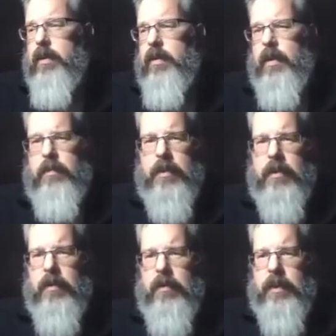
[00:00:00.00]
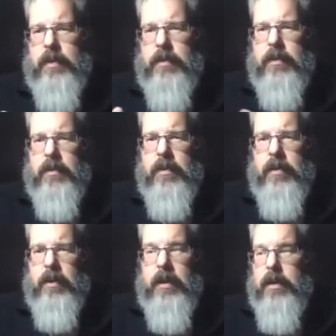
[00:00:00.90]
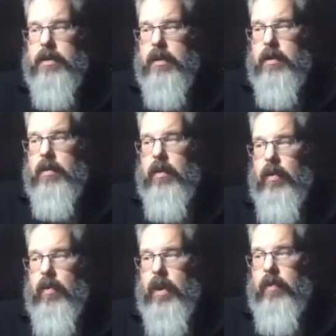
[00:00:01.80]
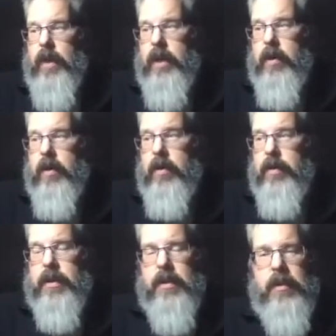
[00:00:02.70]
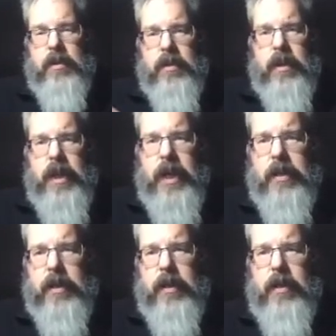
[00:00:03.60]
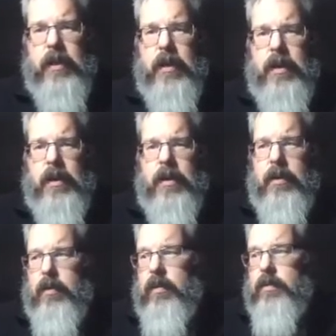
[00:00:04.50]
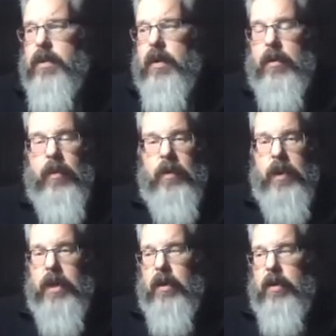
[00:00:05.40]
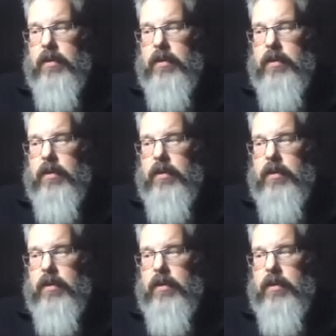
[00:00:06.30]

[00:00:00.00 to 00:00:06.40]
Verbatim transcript: episode of this series. And so when we call this selected, sorry, when we call